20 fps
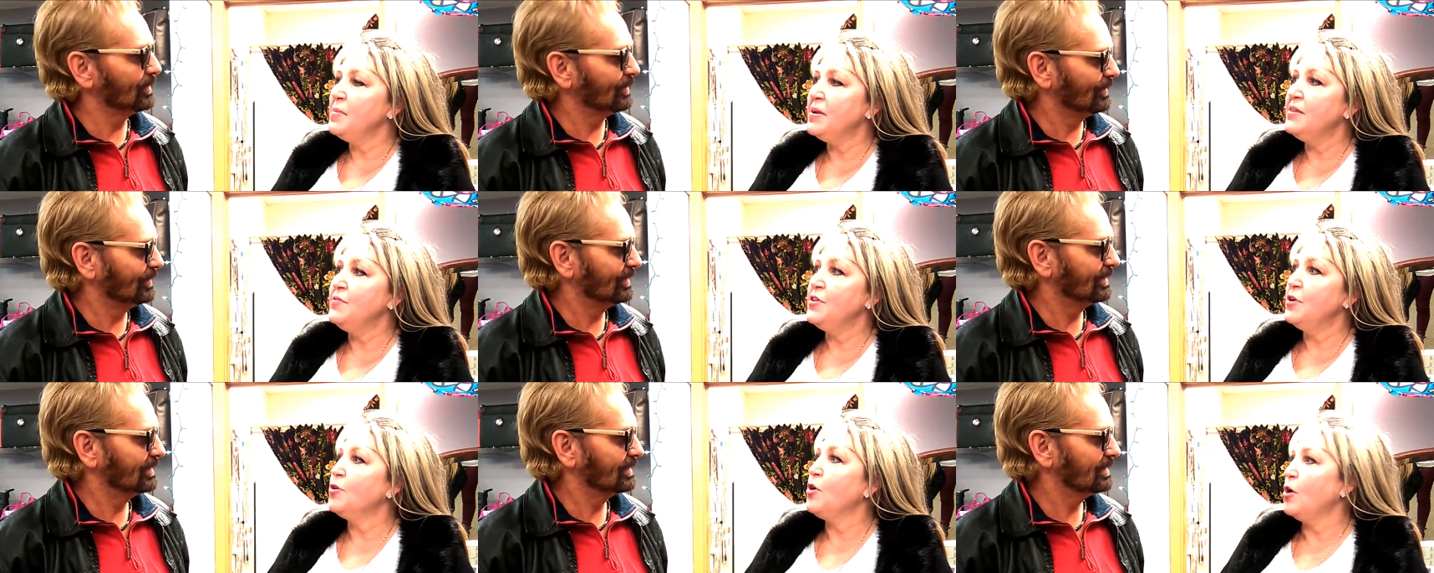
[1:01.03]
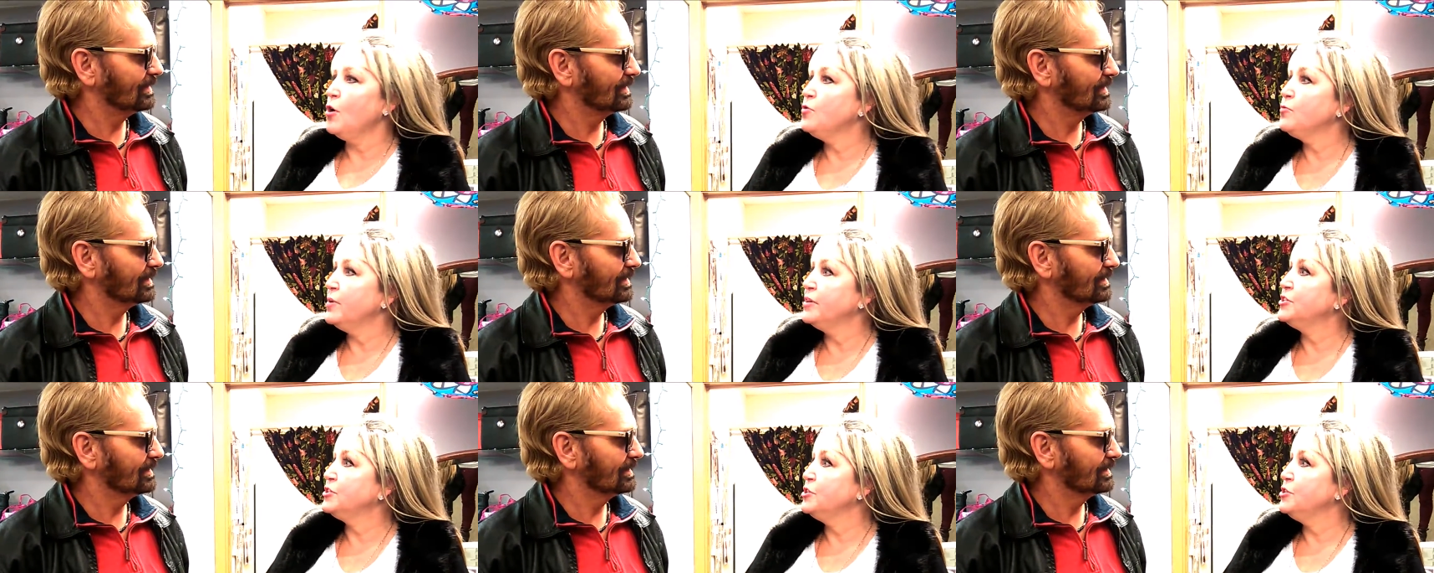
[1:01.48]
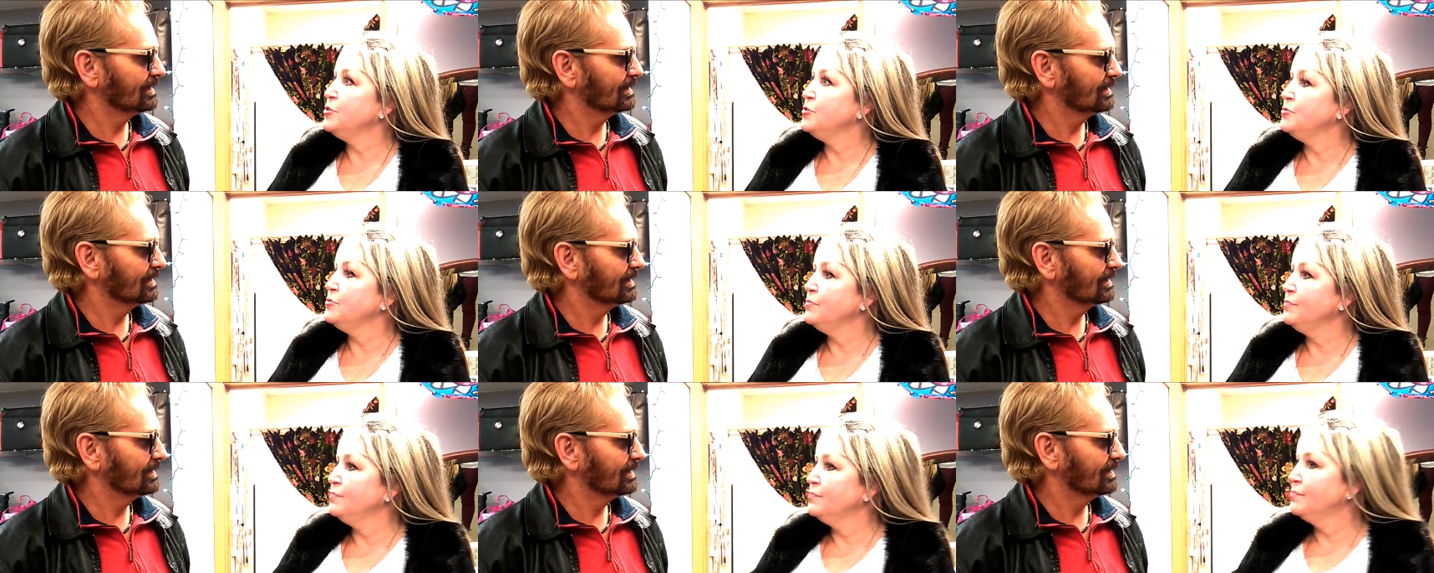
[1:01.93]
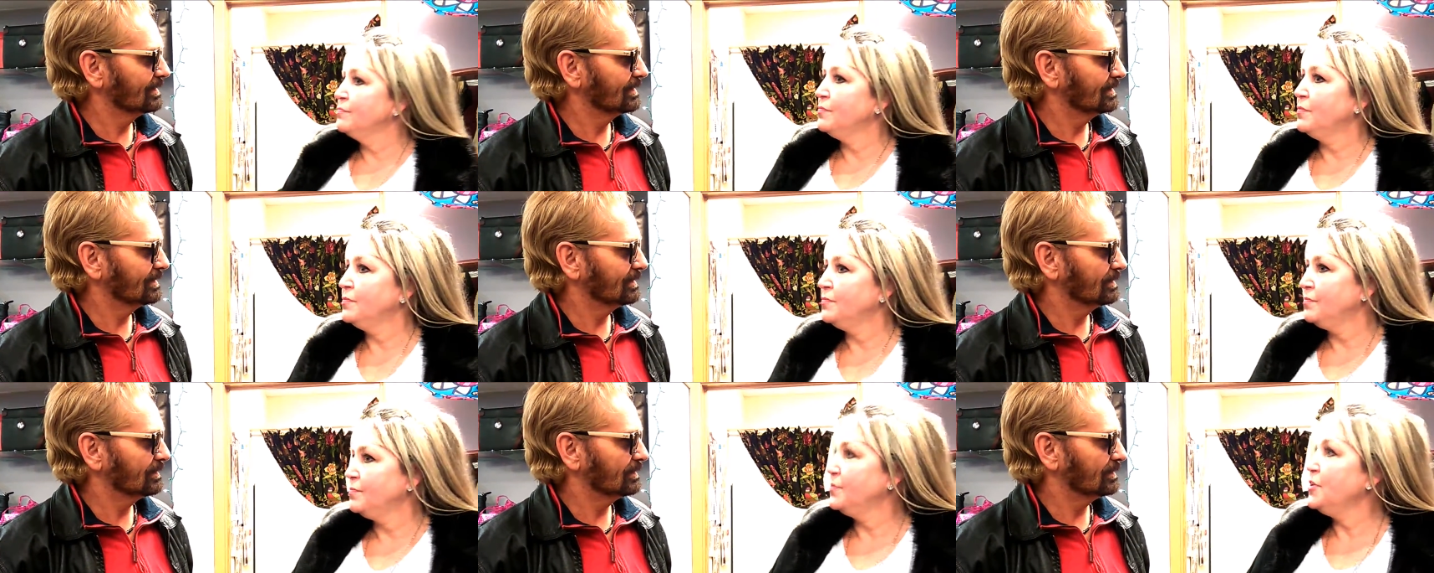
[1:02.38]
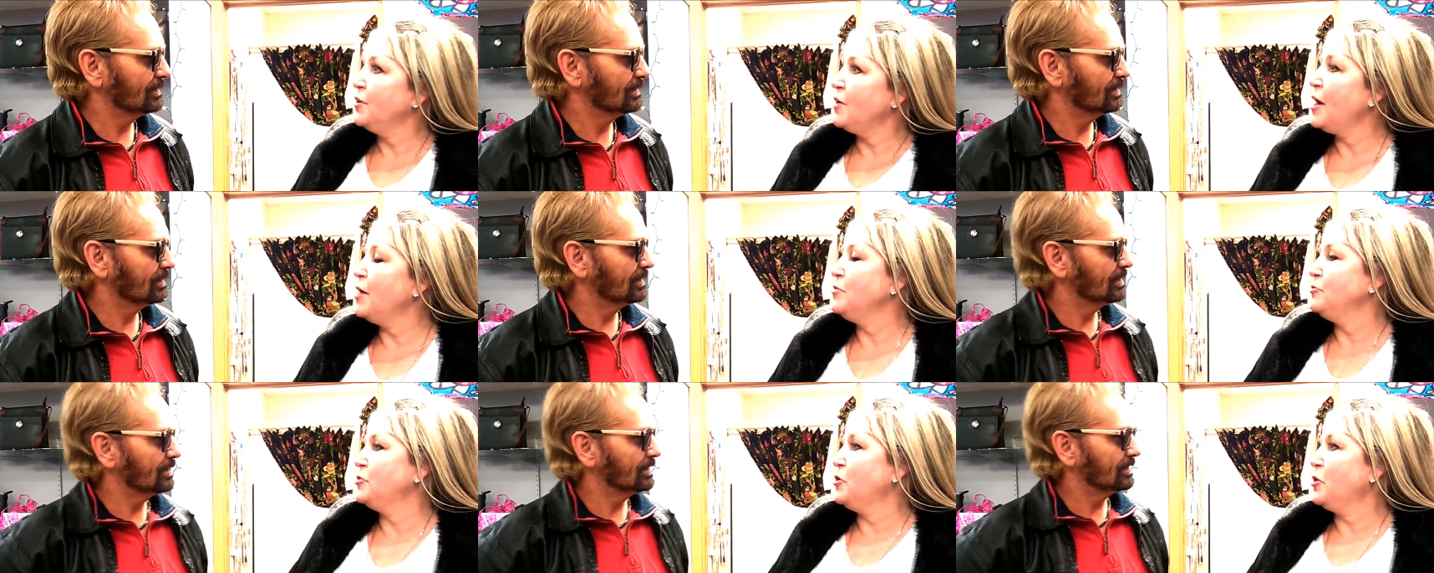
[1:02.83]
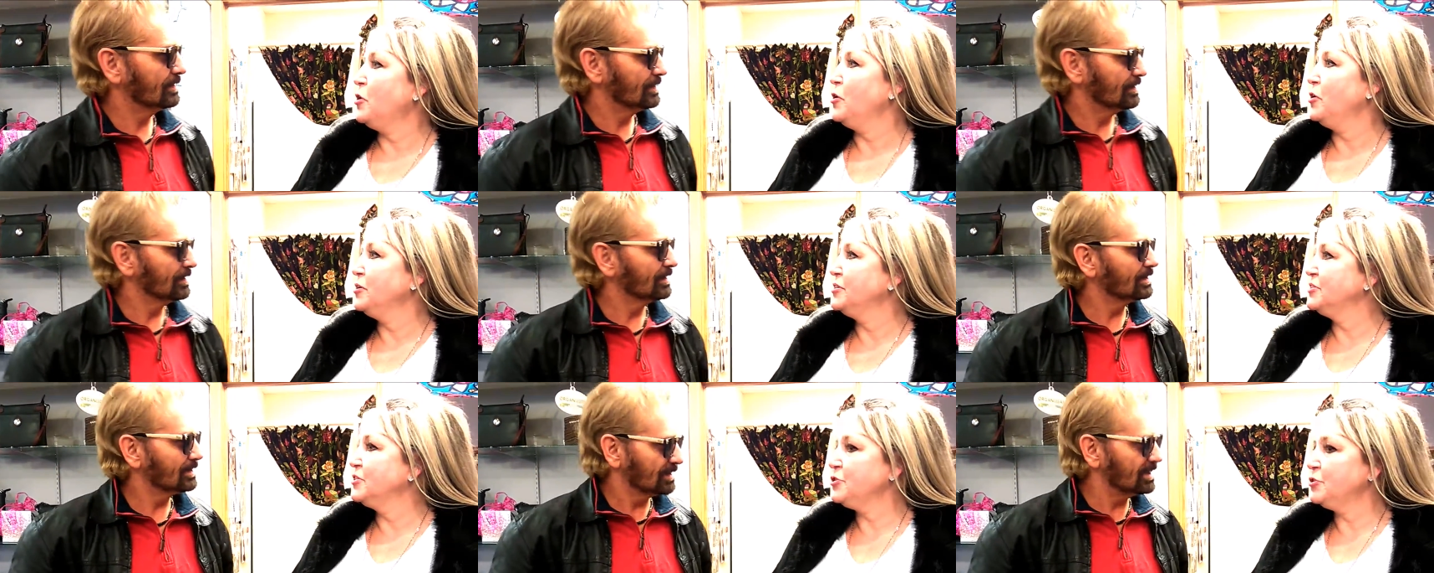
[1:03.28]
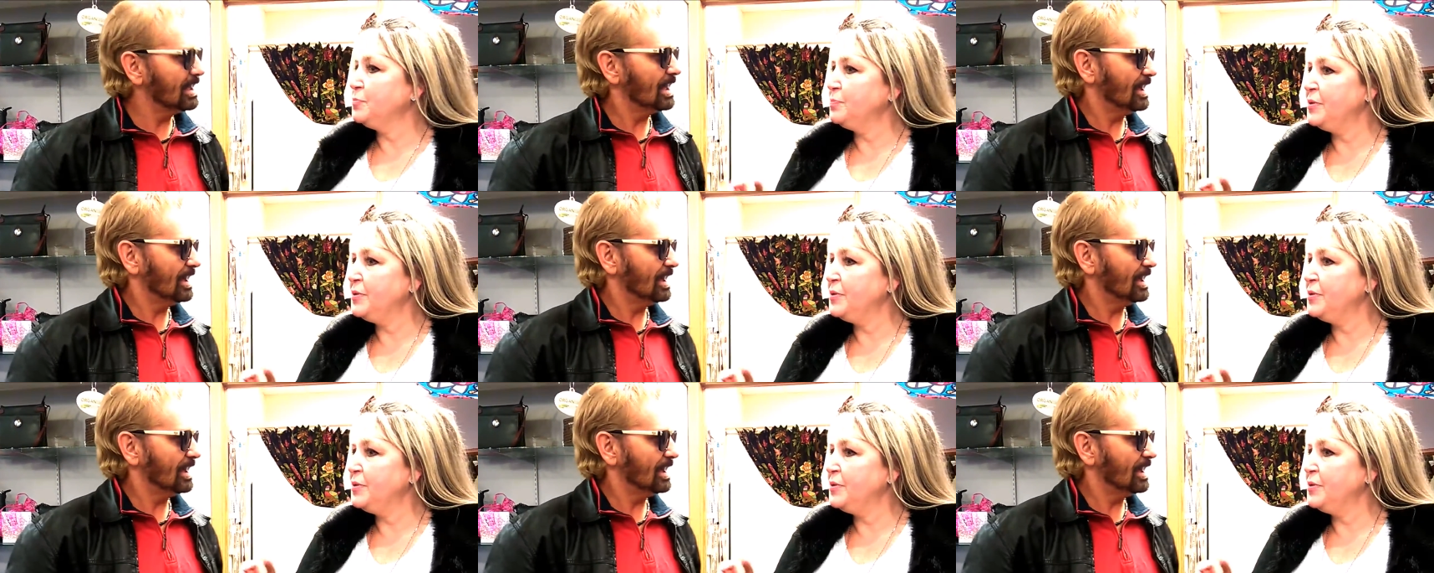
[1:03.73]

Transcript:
Speaker 1: of them in there are rescue. There are dogs.